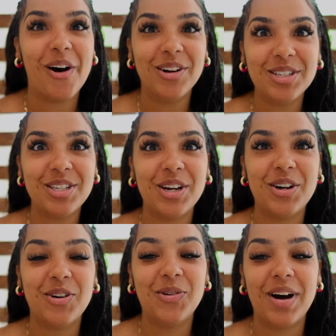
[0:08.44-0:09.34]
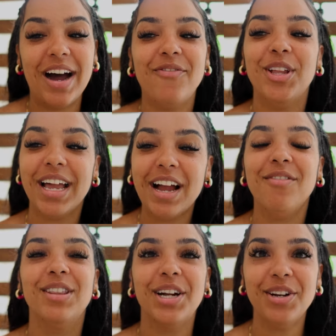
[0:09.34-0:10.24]
also, I feel like
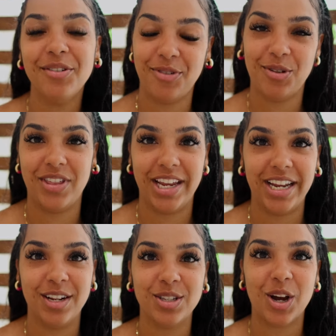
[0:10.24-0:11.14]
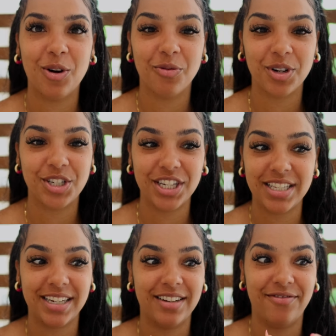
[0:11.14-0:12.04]
I've learned a few things over
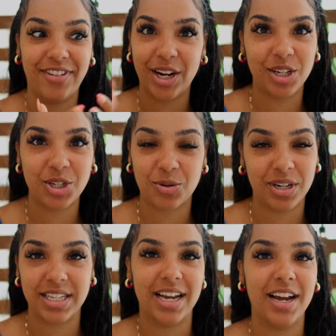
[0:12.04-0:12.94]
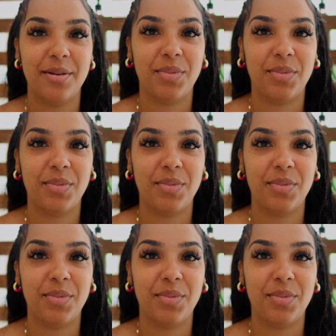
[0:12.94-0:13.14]
just a very short time